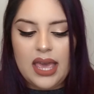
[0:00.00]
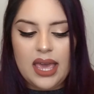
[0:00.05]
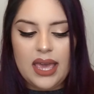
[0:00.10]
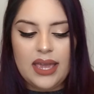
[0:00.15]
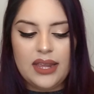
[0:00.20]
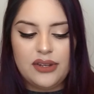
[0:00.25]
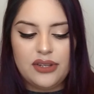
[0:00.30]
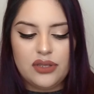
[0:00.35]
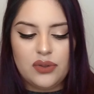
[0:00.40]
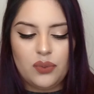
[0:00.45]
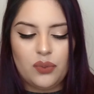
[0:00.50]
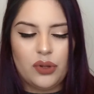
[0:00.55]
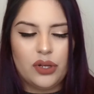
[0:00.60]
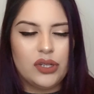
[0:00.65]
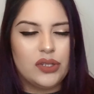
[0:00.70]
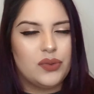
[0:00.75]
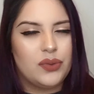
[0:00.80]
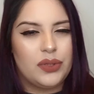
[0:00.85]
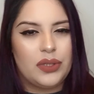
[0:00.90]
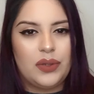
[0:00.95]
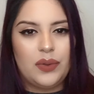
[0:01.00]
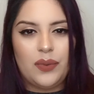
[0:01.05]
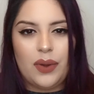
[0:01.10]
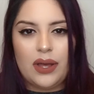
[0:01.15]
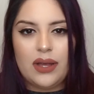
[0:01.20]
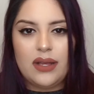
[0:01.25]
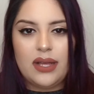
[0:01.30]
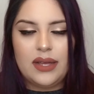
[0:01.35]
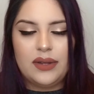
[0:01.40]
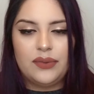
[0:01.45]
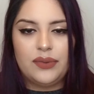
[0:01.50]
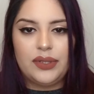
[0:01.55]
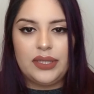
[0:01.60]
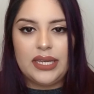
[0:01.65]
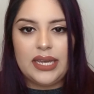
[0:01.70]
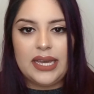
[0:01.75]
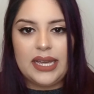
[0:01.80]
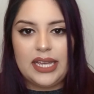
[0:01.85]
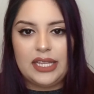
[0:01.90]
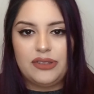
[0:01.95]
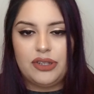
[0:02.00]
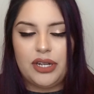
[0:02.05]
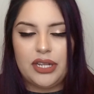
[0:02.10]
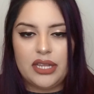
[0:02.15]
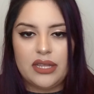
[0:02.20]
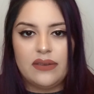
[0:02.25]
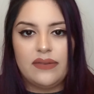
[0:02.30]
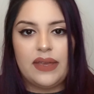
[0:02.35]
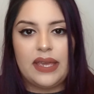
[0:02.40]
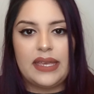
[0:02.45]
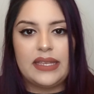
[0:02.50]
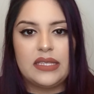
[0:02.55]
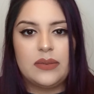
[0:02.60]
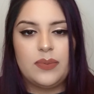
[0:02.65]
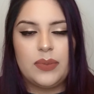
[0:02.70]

It just works really well at really hydrating the face